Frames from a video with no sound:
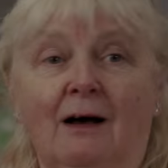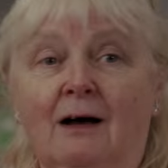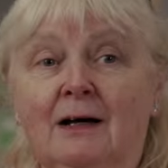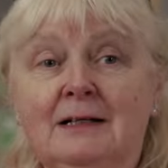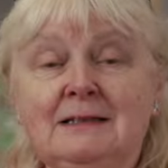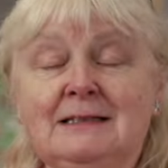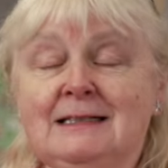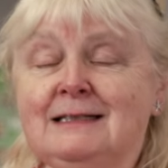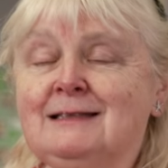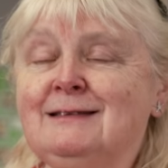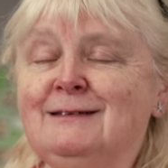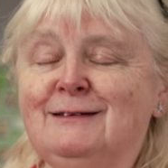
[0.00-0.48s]

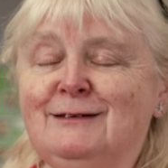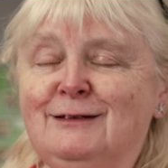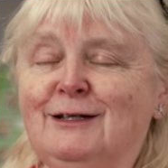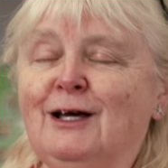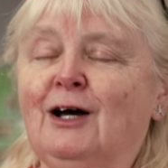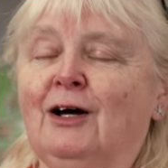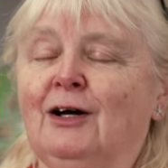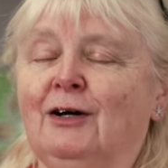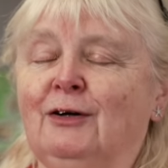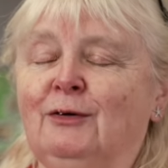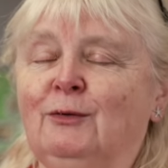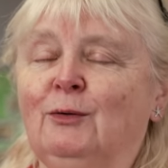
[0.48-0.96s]
I didn't
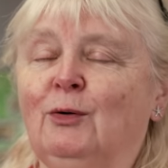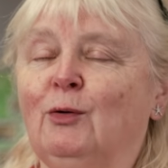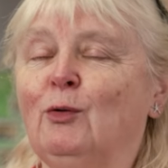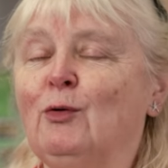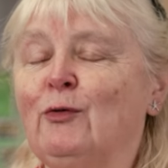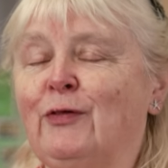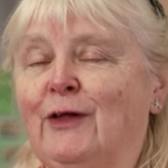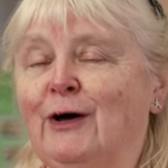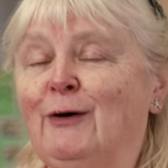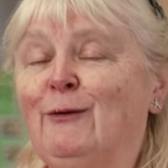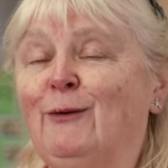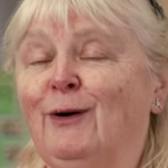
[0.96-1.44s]
know,
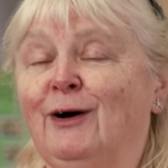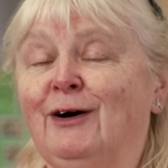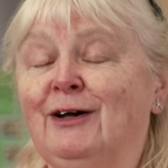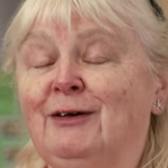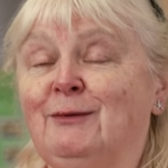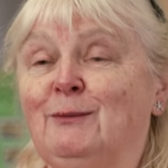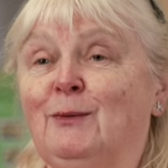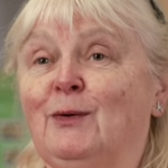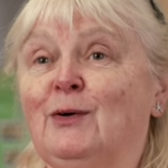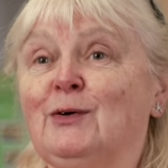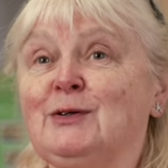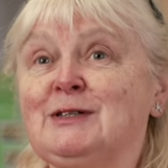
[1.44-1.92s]
although
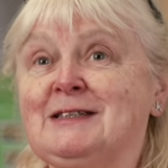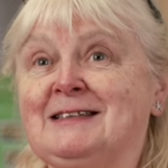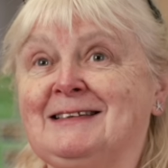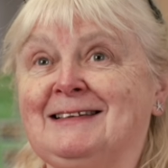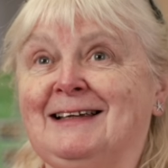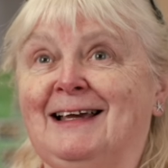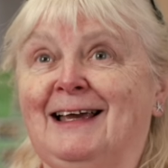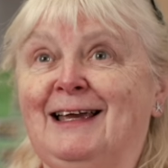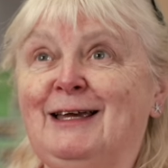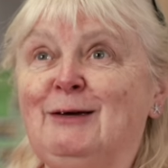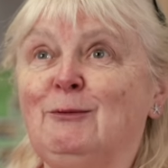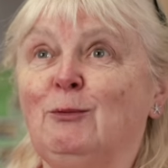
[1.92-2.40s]
I
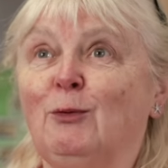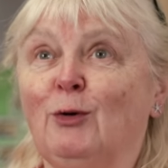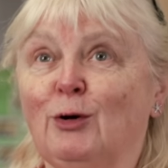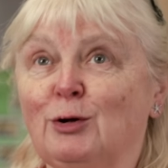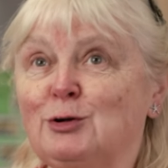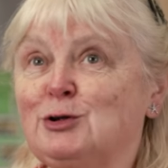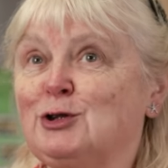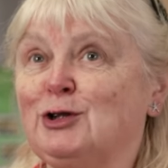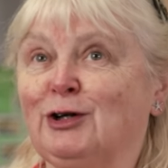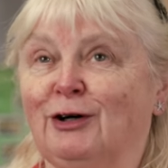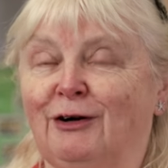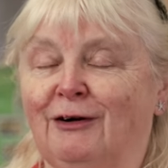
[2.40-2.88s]
was a
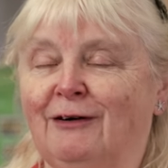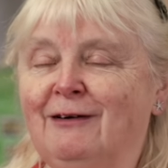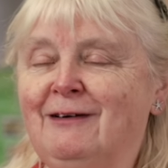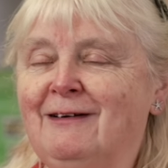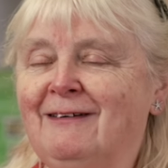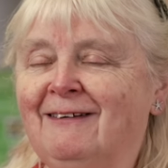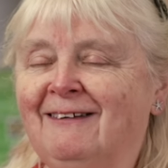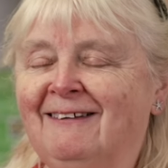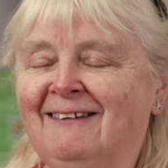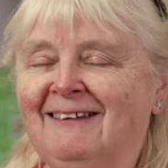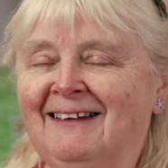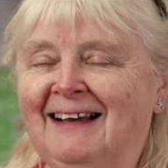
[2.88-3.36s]
watcher,
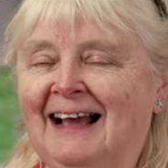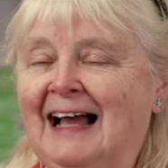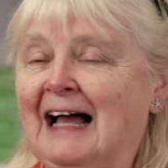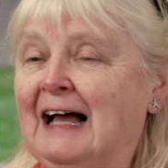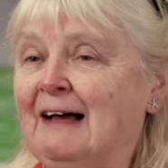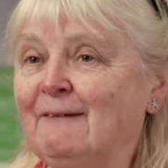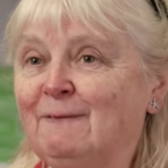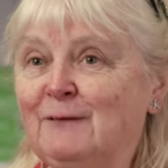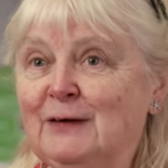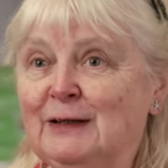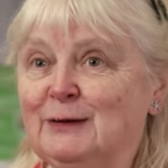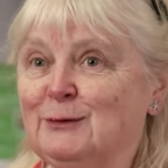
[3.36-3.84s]

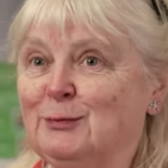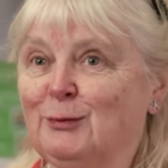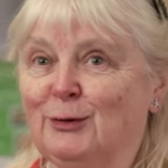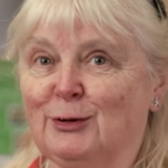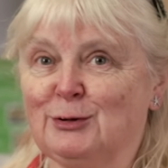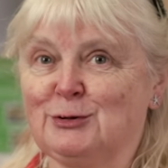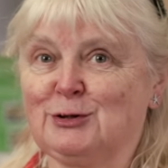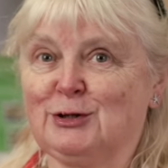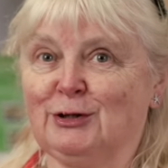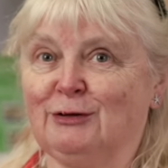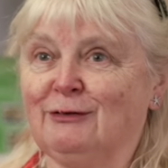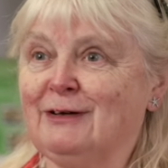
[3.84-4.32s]
avid
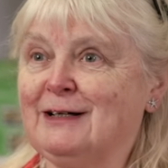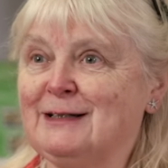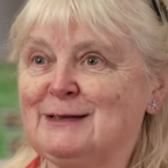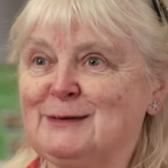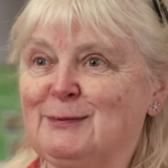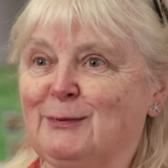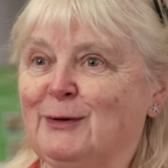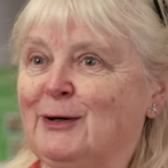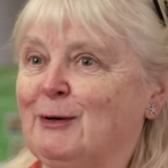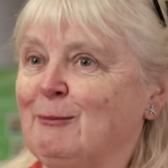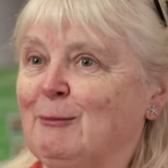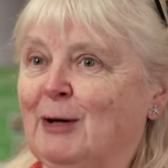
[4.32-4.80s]
watcher,
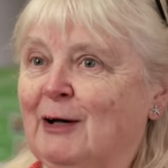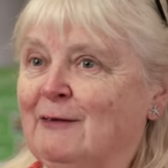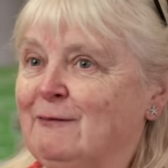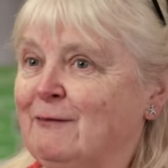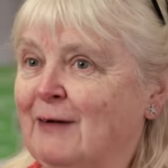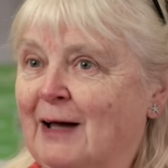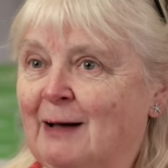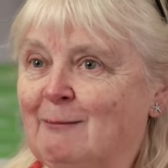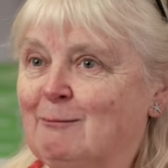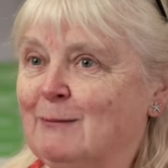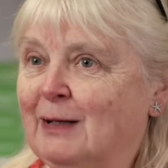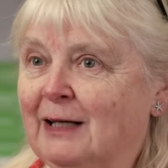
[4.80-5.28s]
as were my
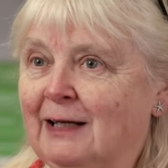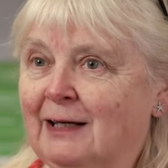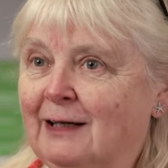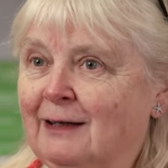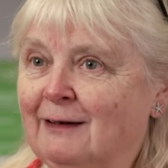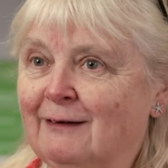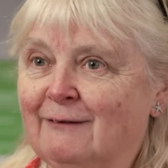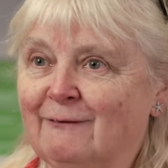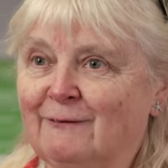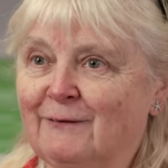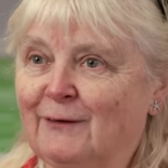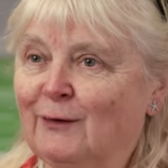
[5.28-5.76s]

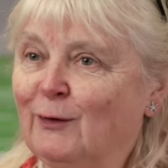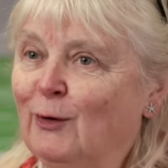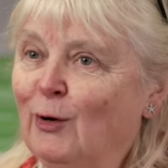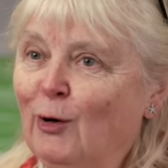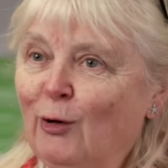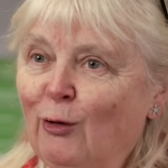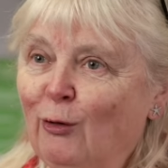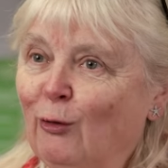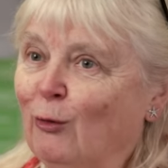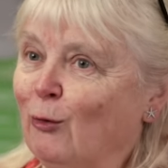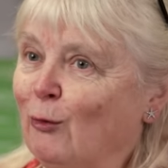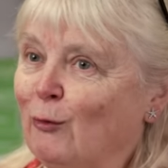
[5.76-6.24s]
family, of
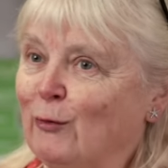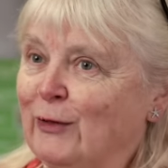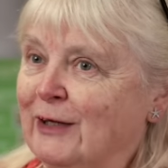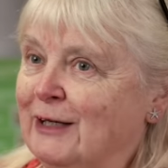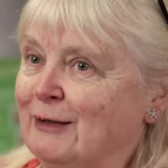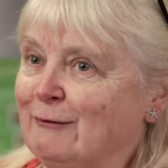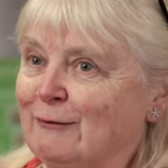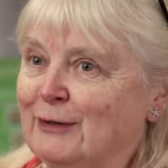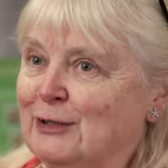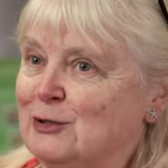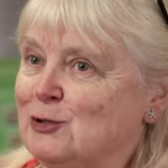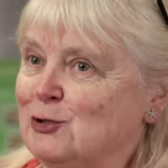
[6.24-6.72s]
all
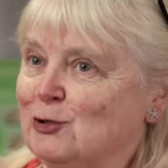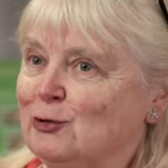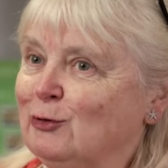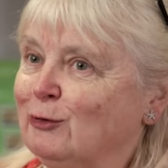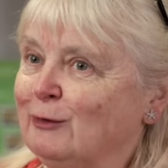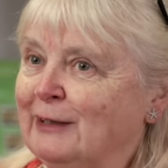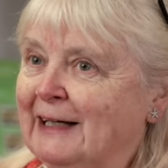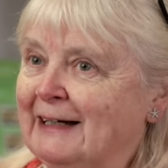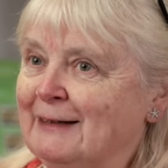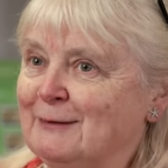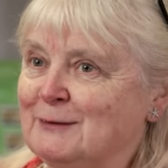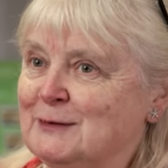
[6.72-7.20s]
the
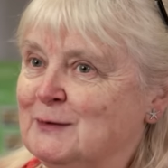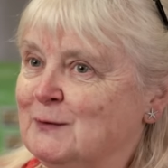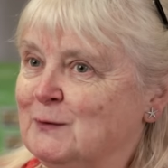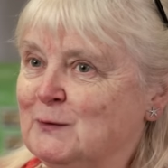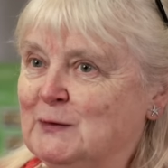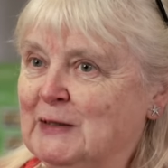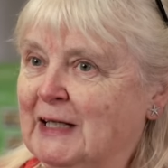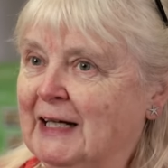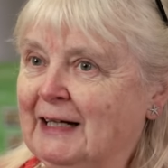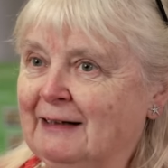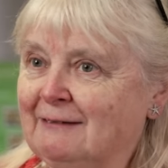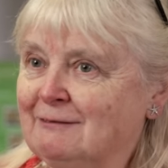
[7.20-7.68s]
original
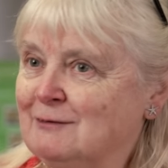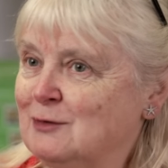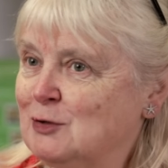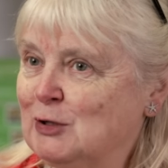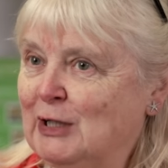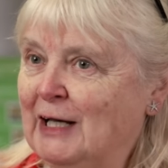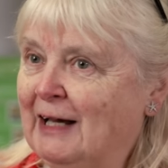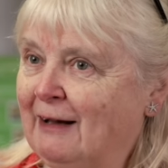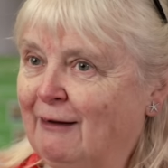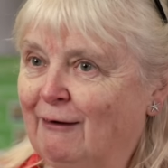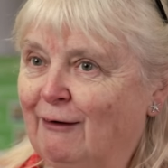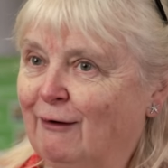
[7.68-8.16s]
out-of-town
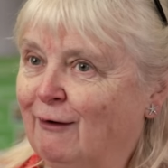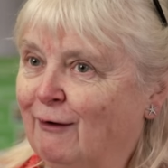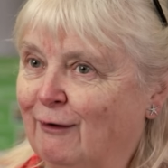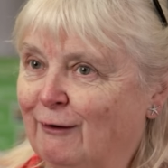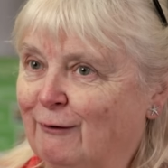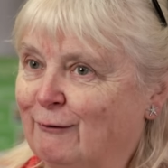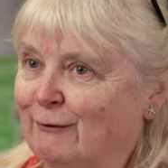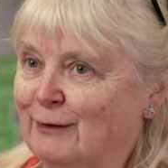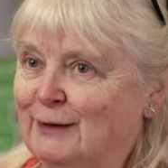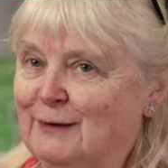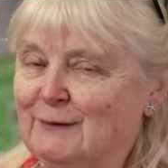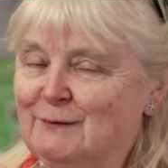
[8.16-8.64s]
Jack
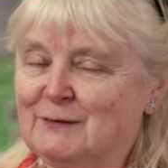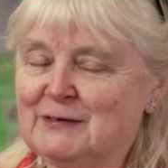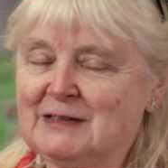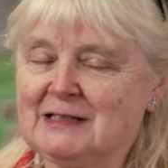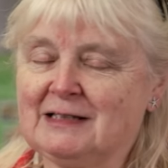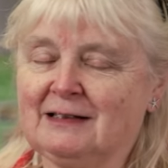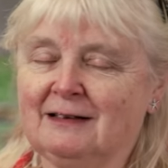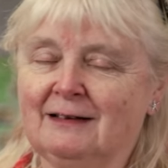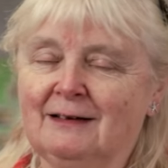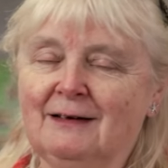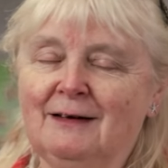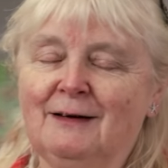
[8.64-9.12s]

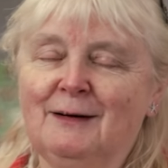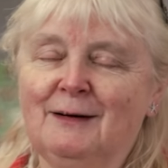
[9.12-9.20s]
Hargreaves